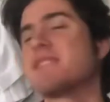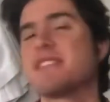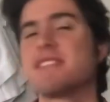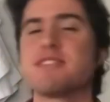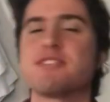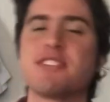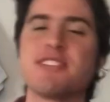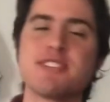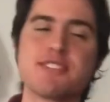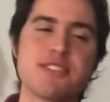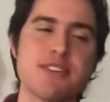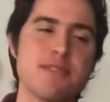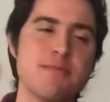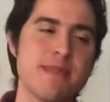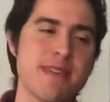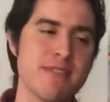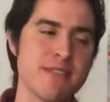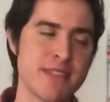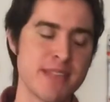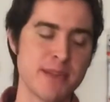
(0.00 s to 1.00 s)
and she assured
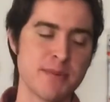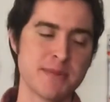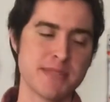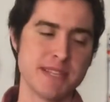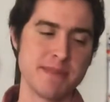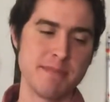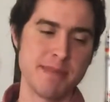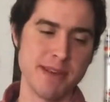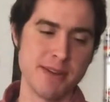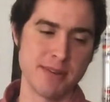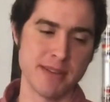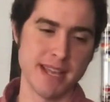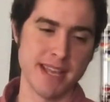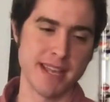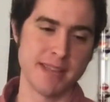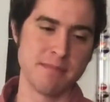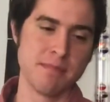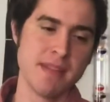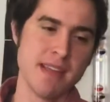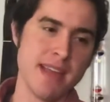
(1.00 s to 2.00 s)
me everything was gonna be
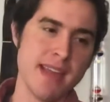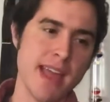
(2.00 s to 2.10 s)
okay.